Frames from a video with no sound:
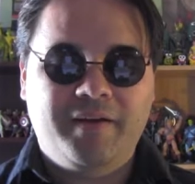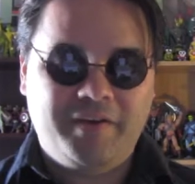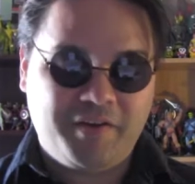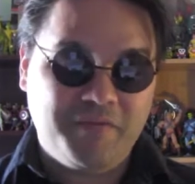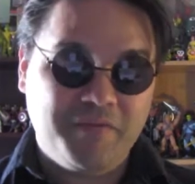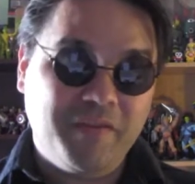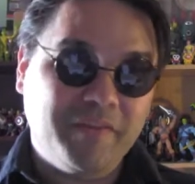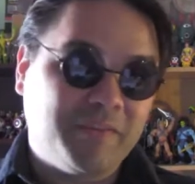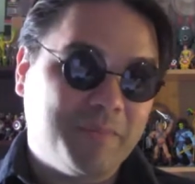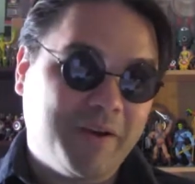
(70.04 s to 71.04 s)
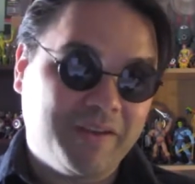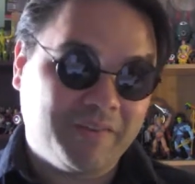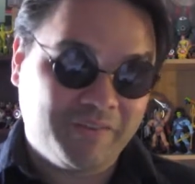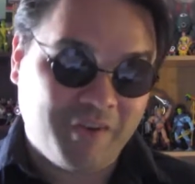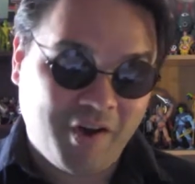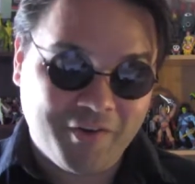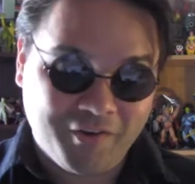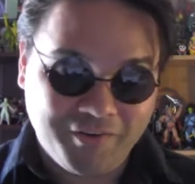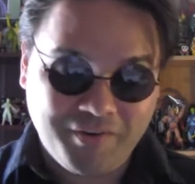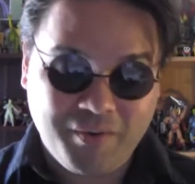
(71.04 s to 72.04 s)
convinced by his
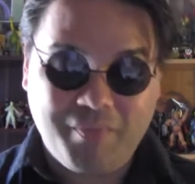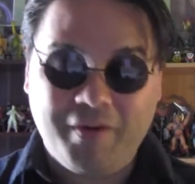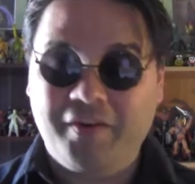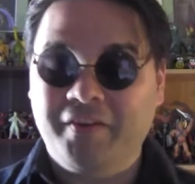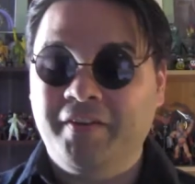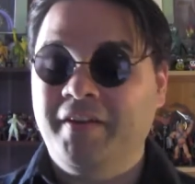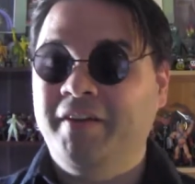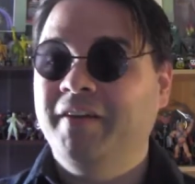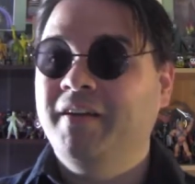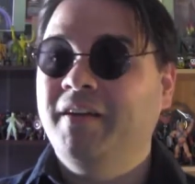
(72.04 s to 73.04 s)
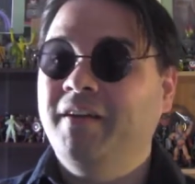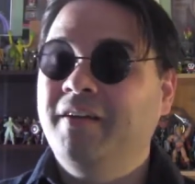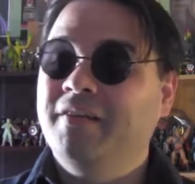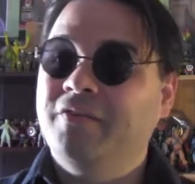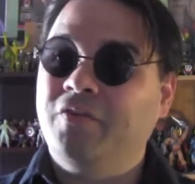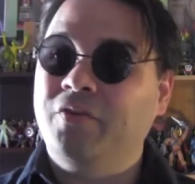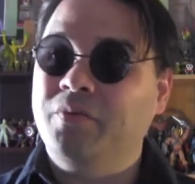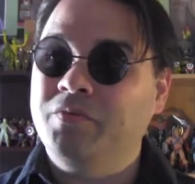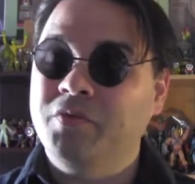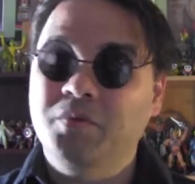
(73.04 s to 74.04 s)
daughter, apparently,
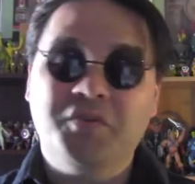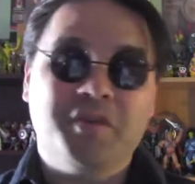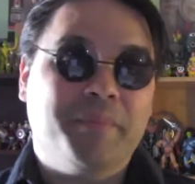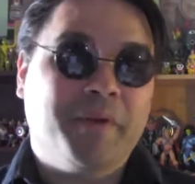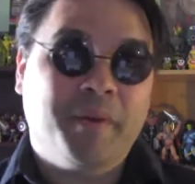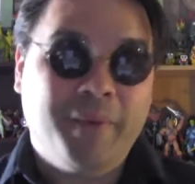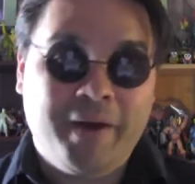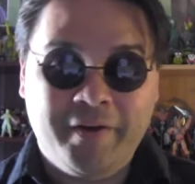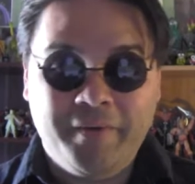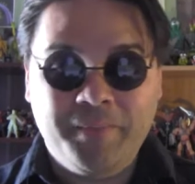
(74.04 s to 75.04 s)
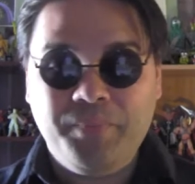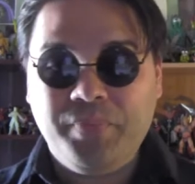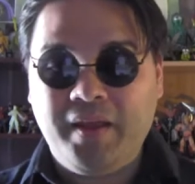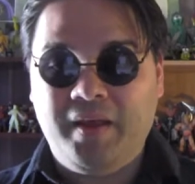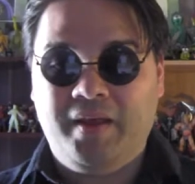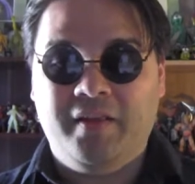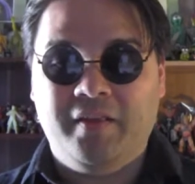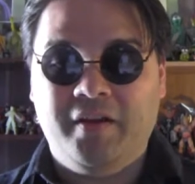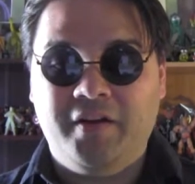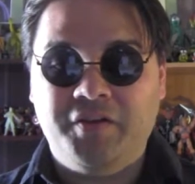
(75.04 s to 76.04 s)
to do something about it. And he
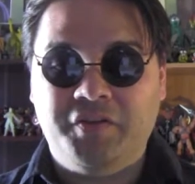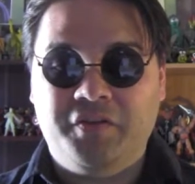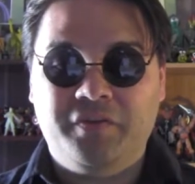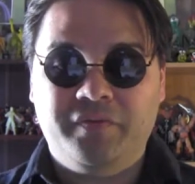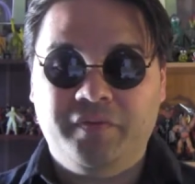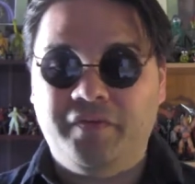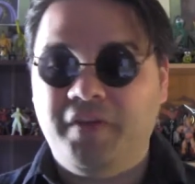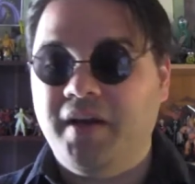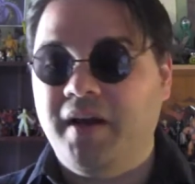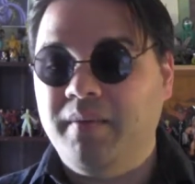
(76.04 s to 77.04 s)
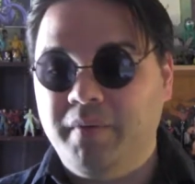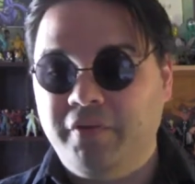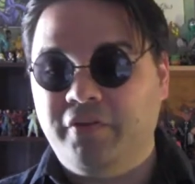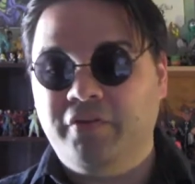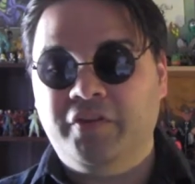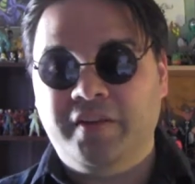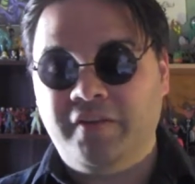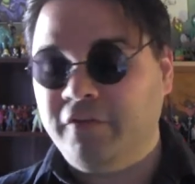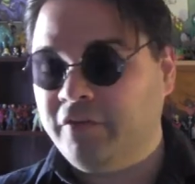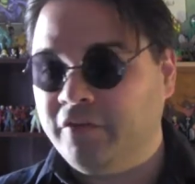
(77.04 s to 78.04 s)
launches 59 missiles at
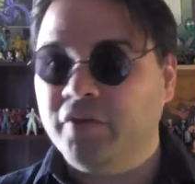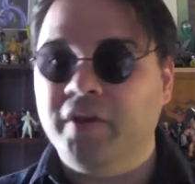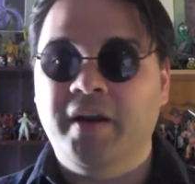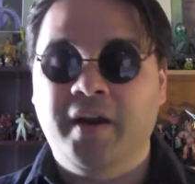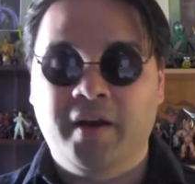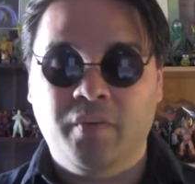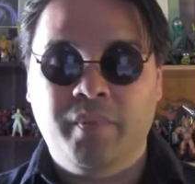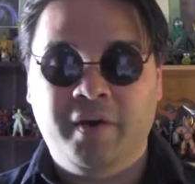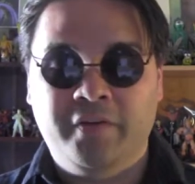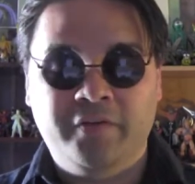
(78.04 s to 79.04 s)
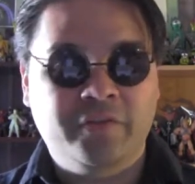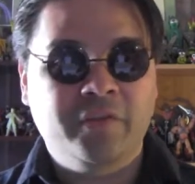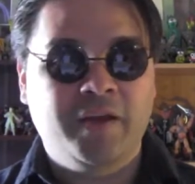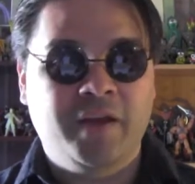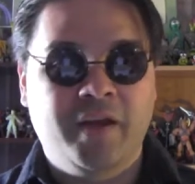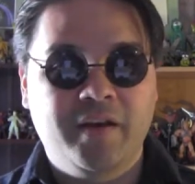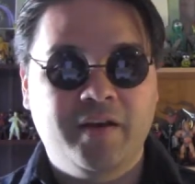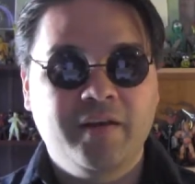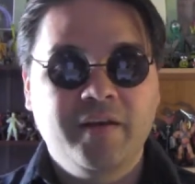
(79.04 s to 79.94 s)
this Syrian air base and